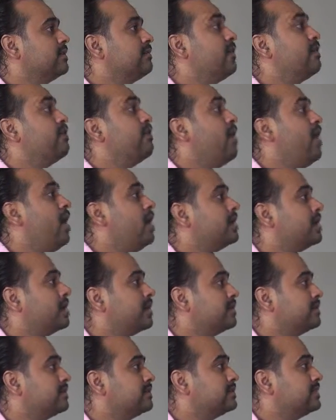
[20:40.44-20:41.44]
For what?
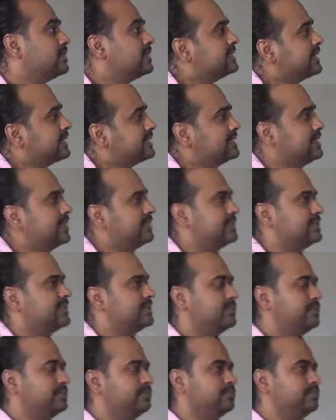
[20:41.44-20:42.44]
Success.
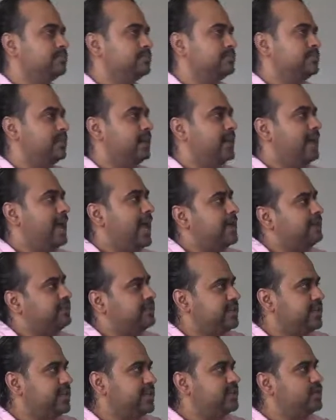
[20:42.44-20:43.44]
Life
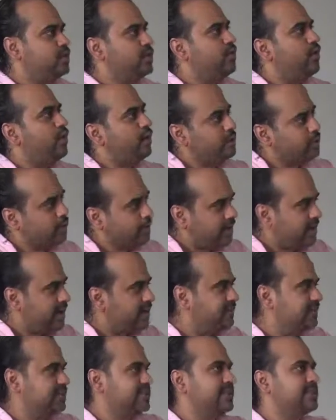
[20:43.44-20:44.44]
says you want to run
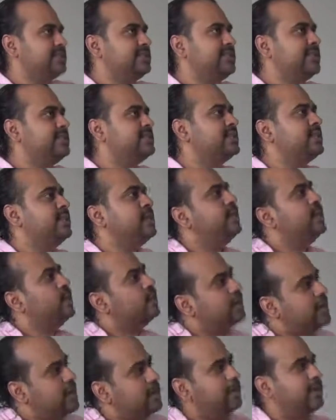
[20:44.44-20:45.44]
after success,
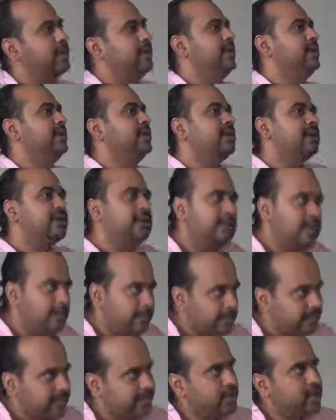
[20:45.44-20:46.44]
now keep running.
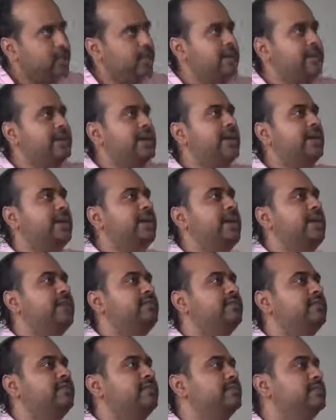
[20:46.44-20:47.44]
Keep running your entire life.